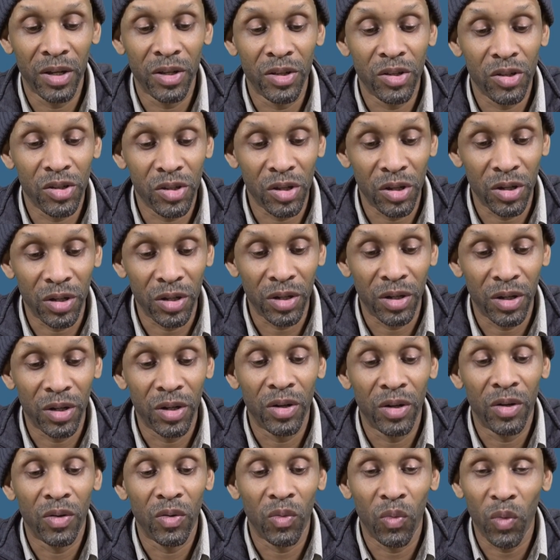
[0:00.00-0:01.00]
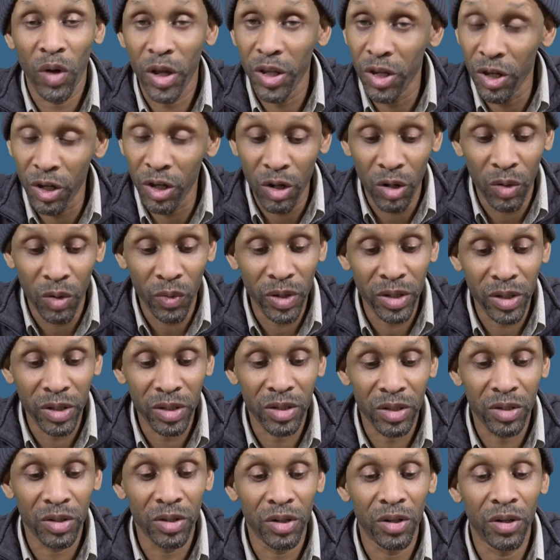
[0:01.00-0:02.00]
So when you go
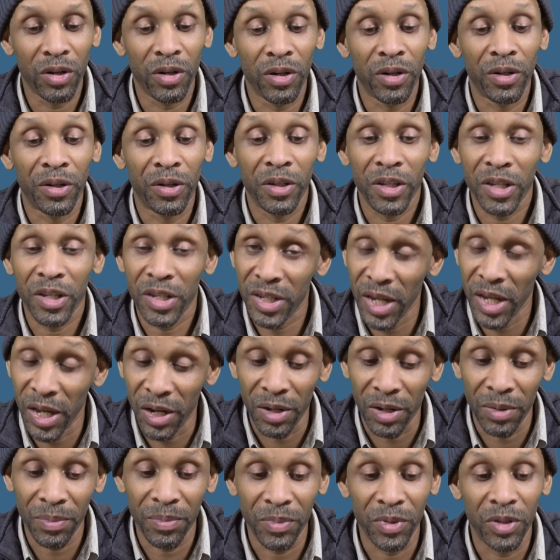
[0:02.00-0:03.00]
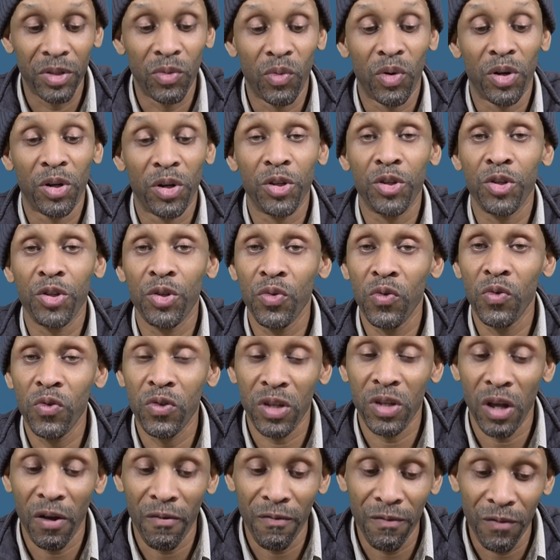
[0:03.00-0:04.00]
into your setup, you want to
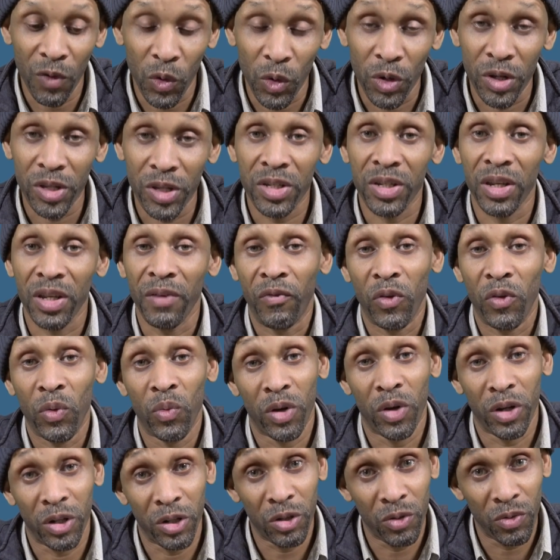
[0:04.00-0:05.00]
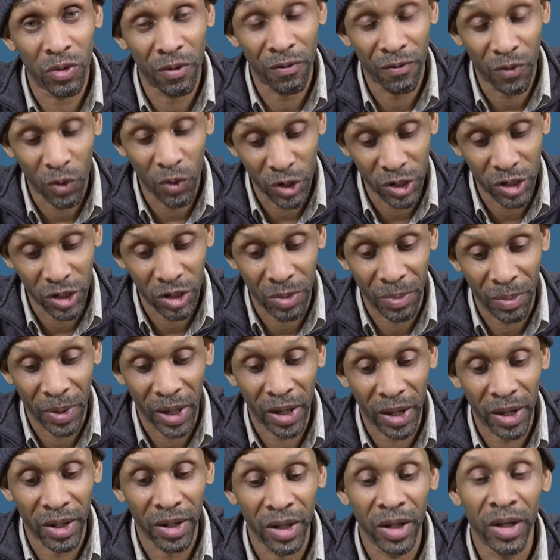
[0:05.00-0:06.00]
choose a voice if you want to do a voice
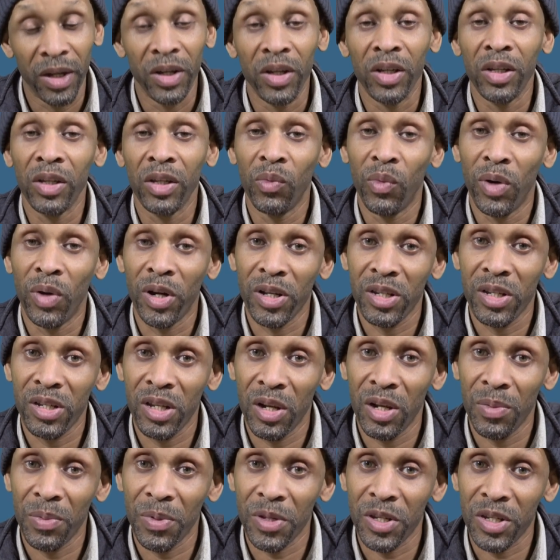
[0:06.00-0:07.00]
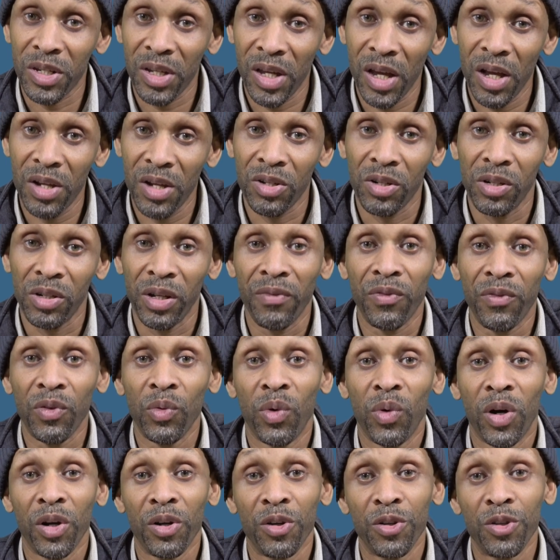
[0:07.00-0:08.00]
command. You want to set up a schedule if you
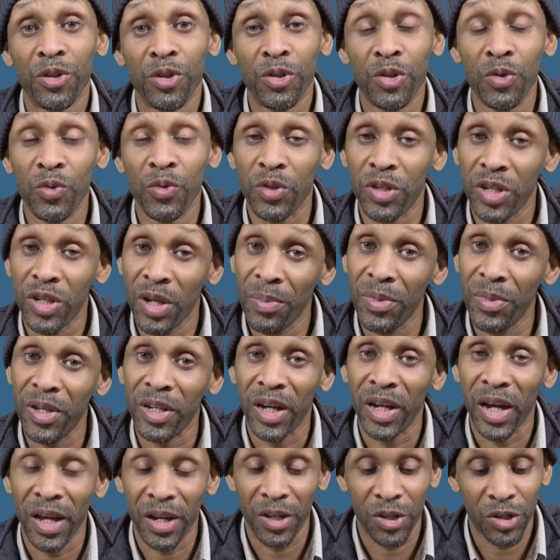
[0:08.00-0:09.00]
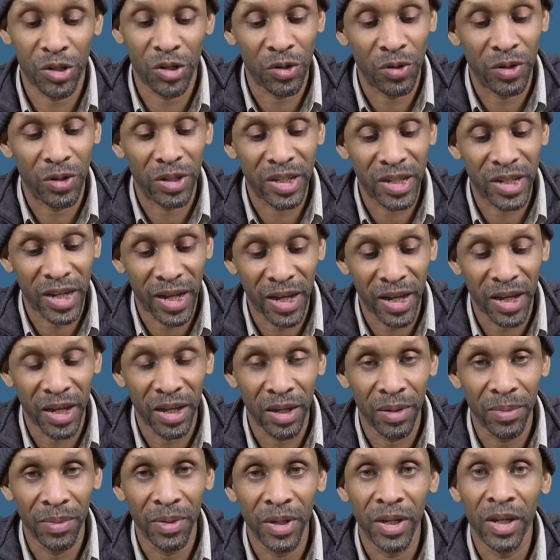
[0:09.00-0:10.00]
want her to do something at a certain
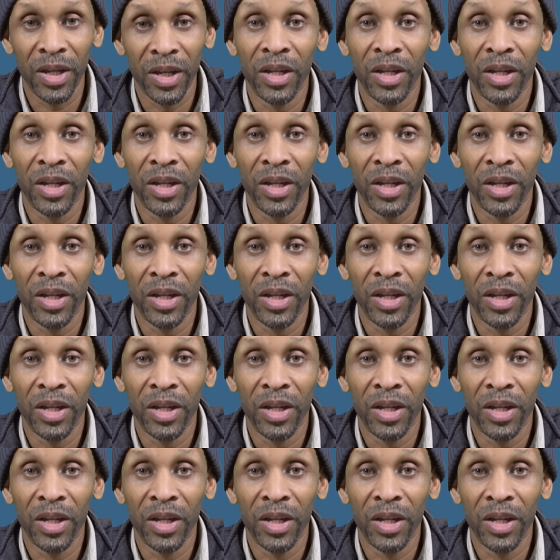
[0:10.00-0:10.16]
time.